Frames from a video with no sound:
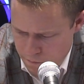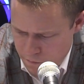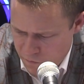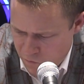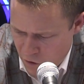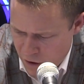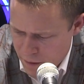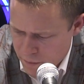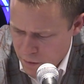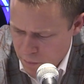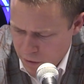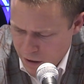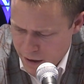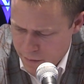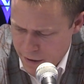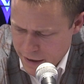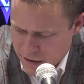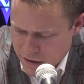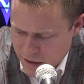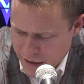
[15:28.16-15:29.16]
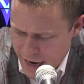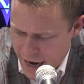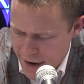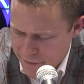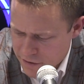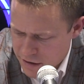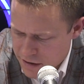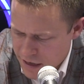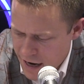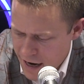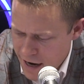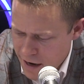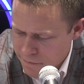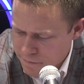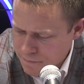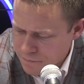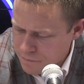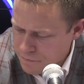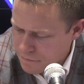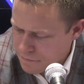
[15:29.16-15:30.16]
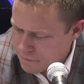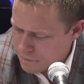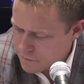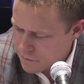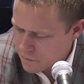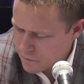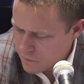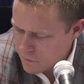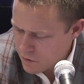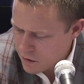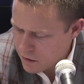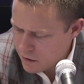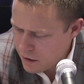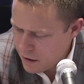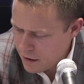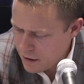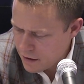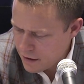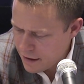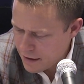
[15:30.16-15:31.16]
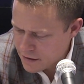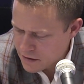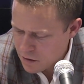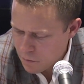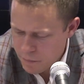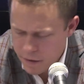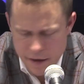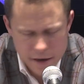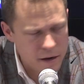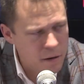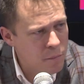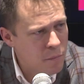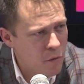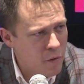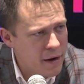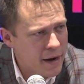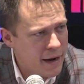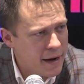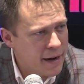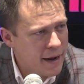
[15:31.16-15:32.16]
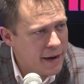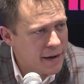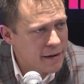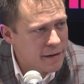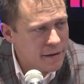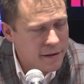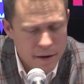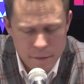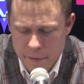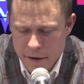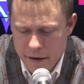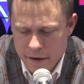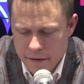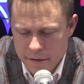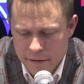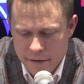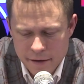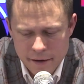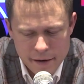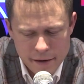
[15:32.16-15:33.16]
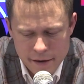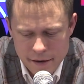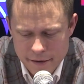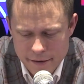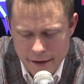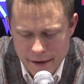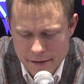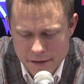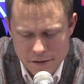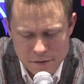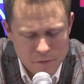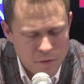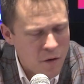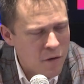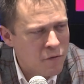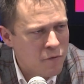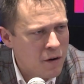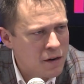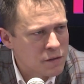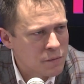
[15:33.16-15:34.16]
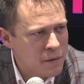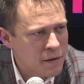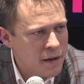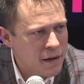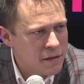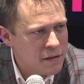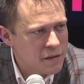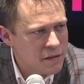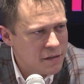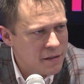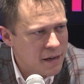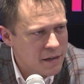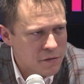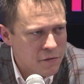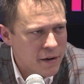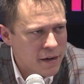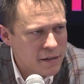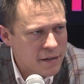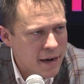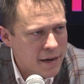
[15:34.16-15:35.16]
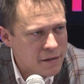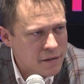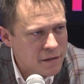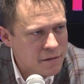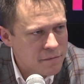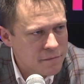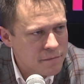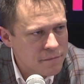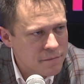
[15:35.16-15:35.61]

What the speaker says: for him to play basically half the time and to be a .88, I mean, that's for a freshman, that's fantastic.